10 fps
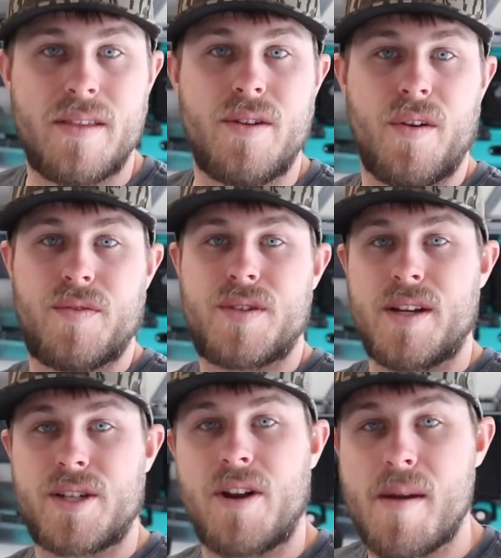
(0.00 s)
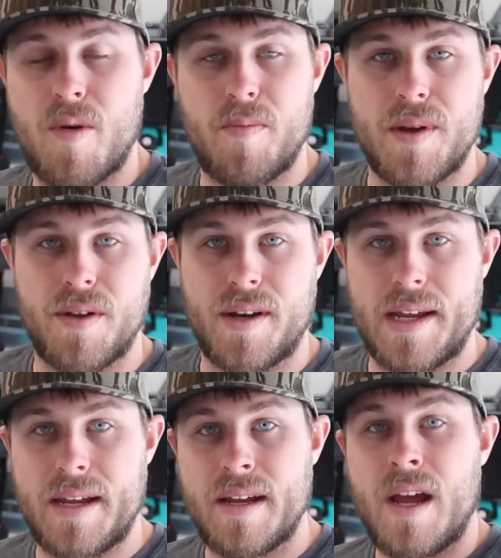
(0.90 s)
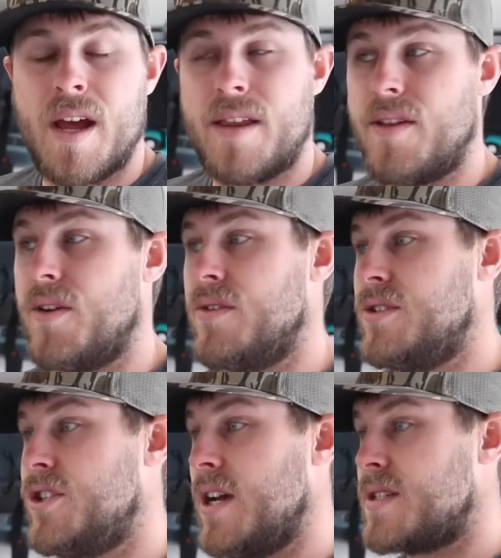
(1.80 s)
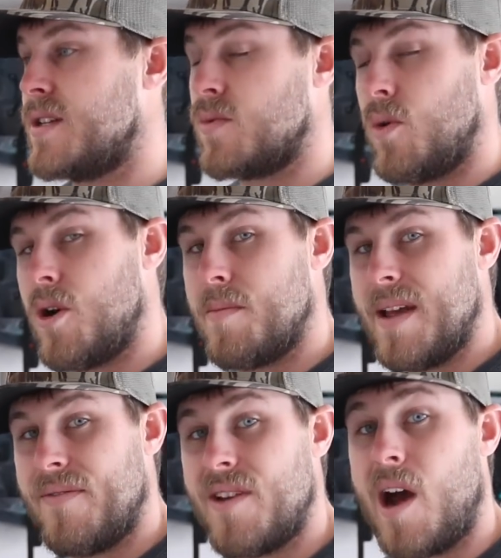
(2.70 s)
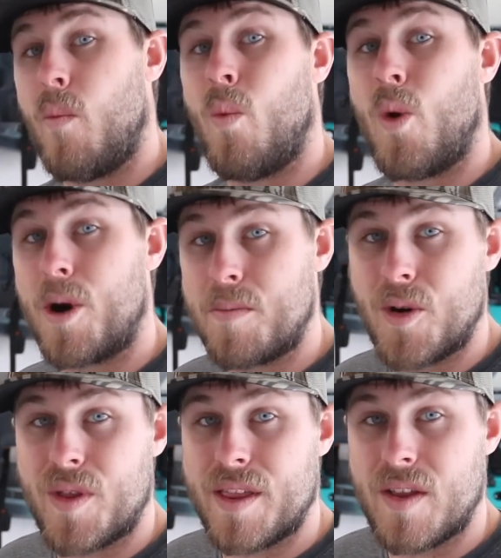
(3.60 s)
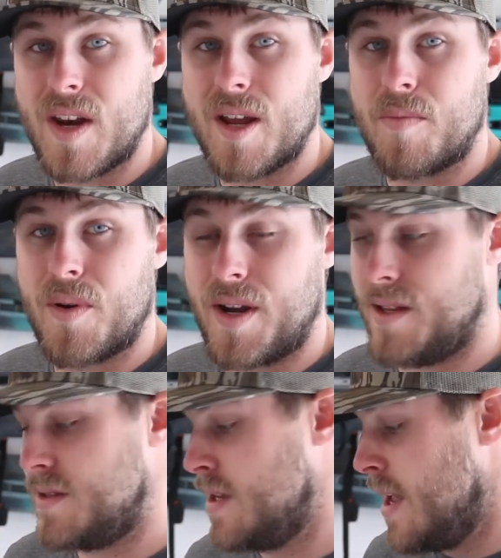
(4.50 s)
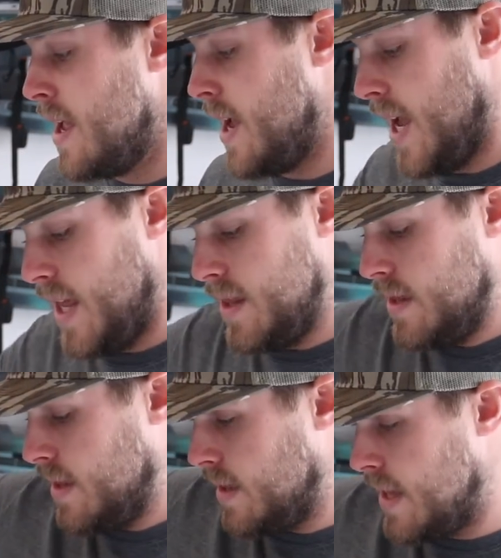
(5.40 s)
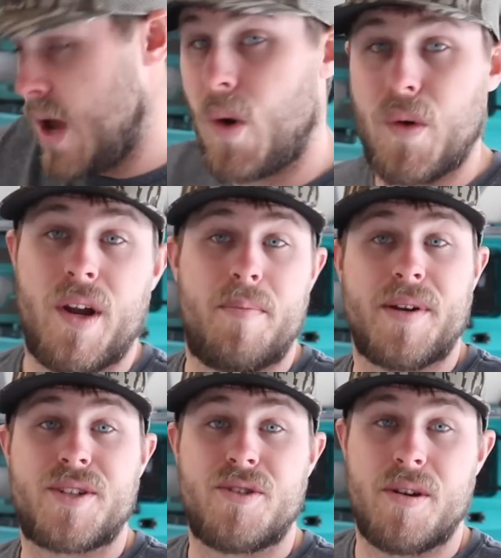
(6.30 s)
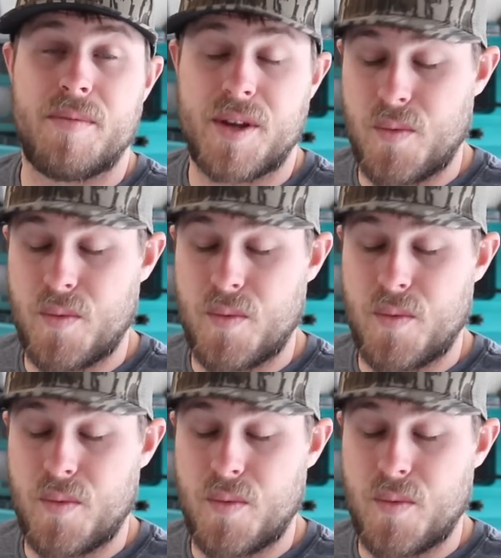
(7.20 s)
you have such great mobility. They're just as warm, if not warmer, than the neoprenes, and they hold up extremely